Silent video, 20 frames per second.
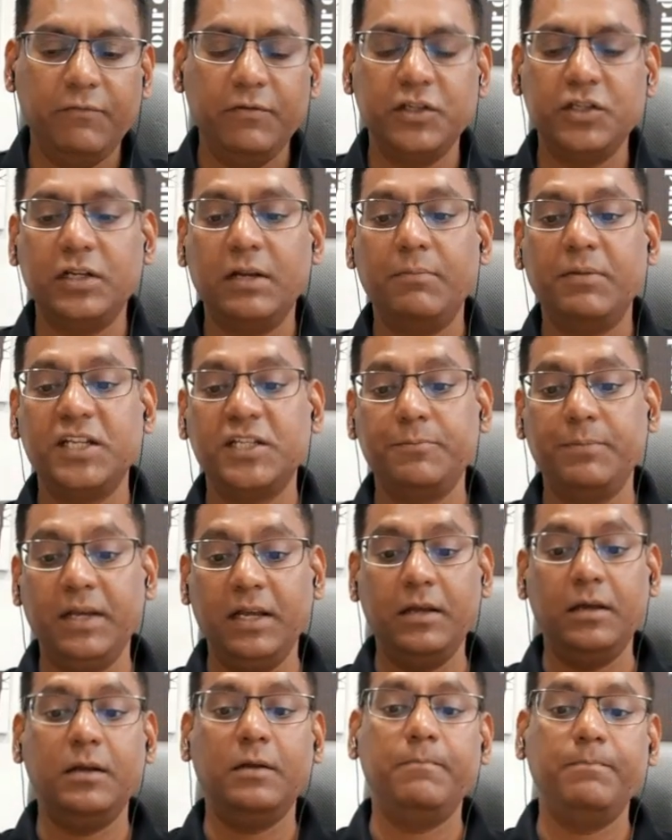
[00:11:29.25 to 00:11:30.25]
Which number is
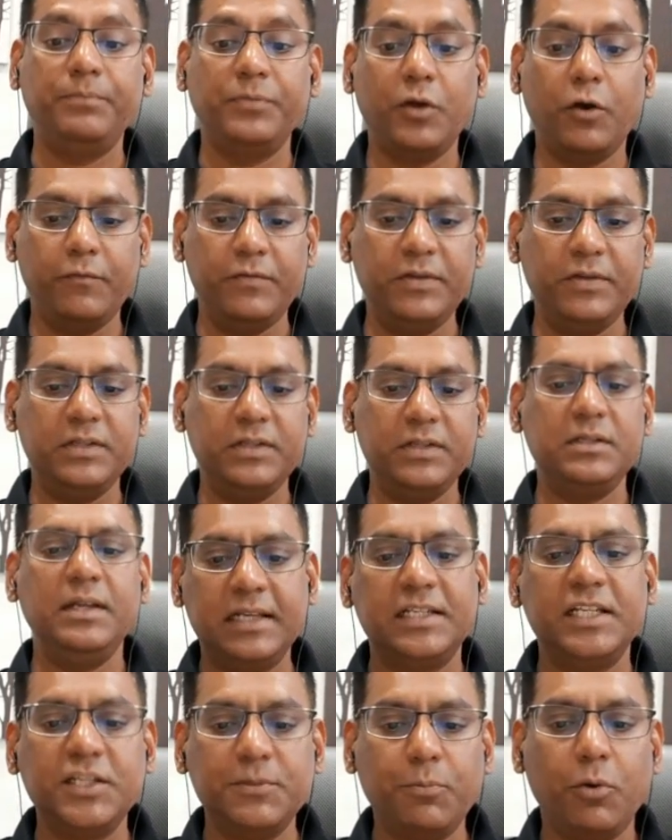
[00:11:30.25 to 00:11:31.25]
bigger? Obviously,
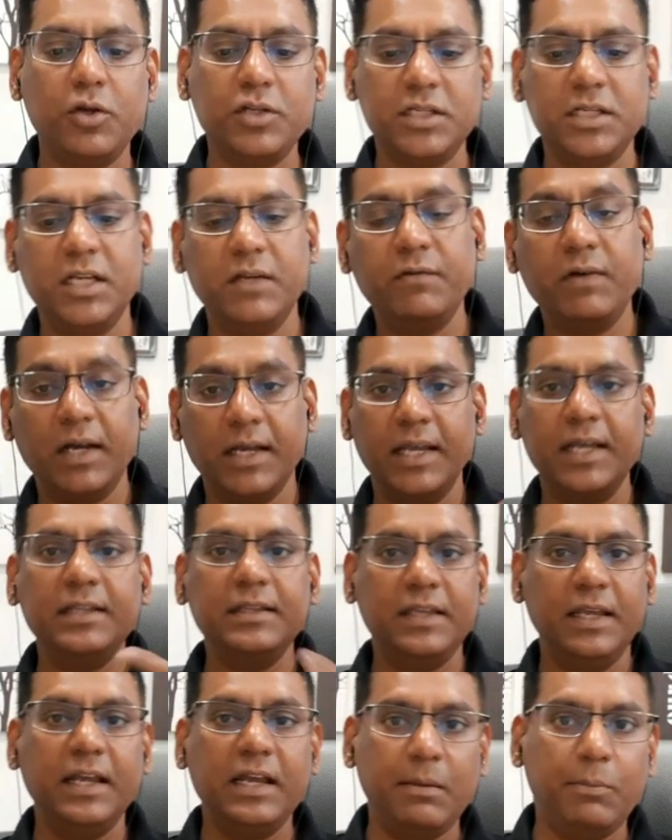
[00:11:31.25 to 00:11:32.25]
x is positive. Again,
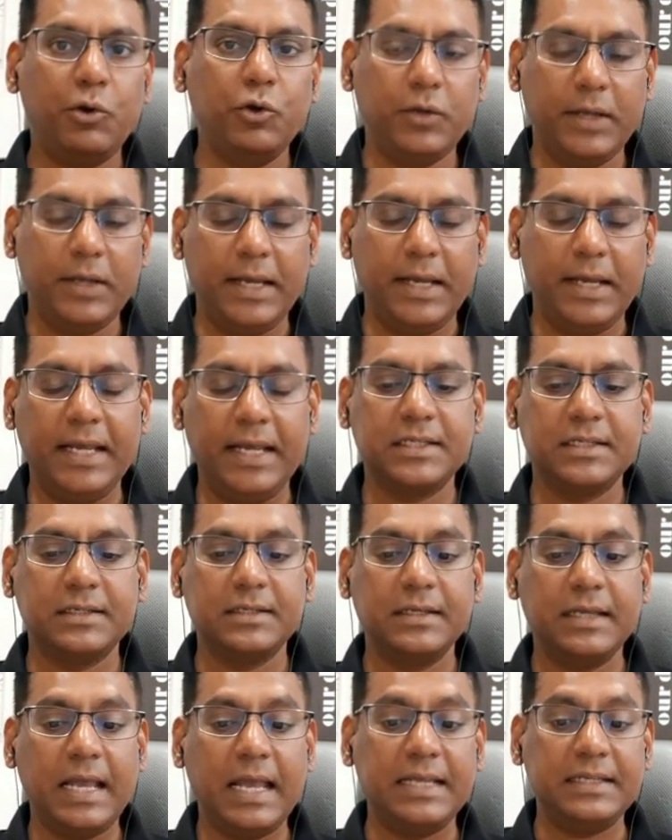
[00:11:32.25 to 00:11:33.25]
think about x
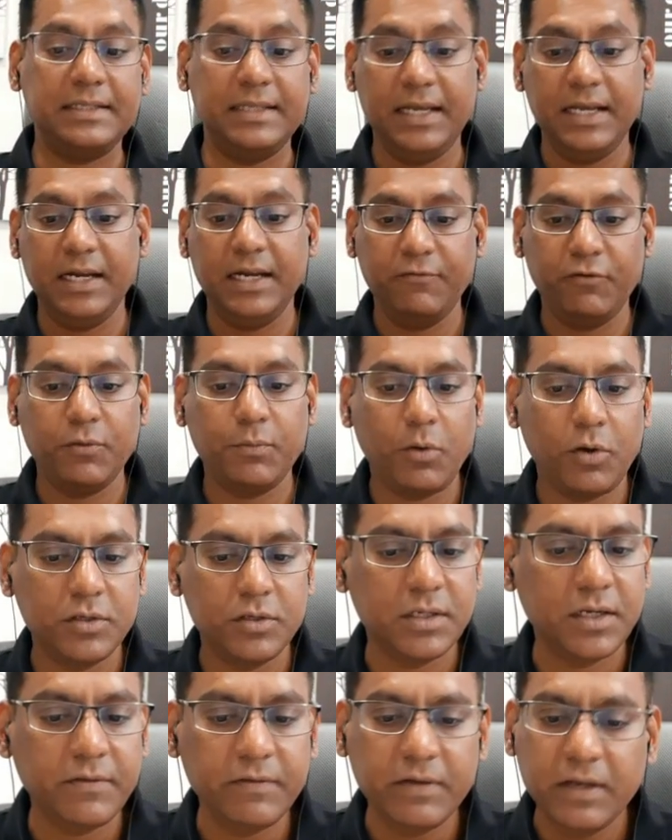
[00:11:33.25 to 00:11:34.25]
as negative or
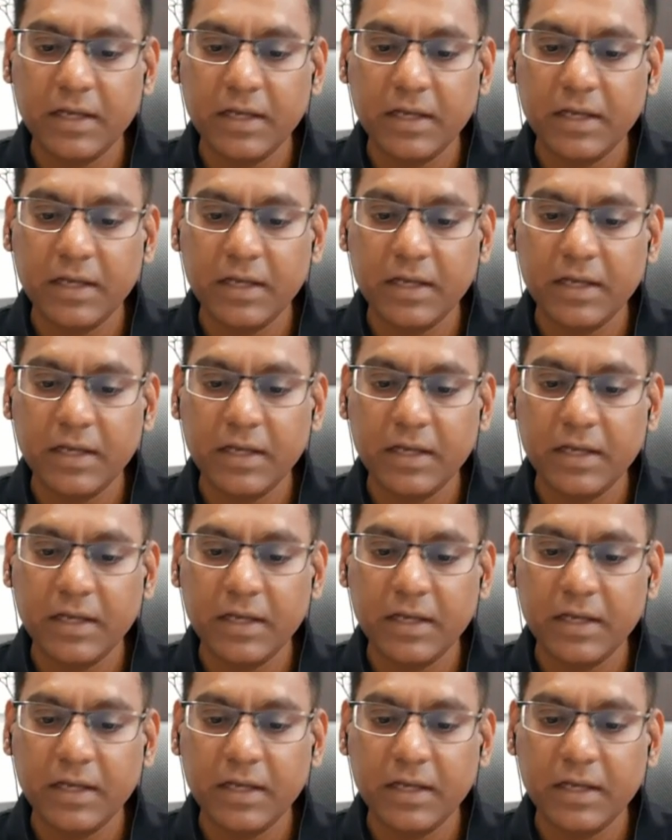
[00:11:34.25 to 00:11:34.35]
positive.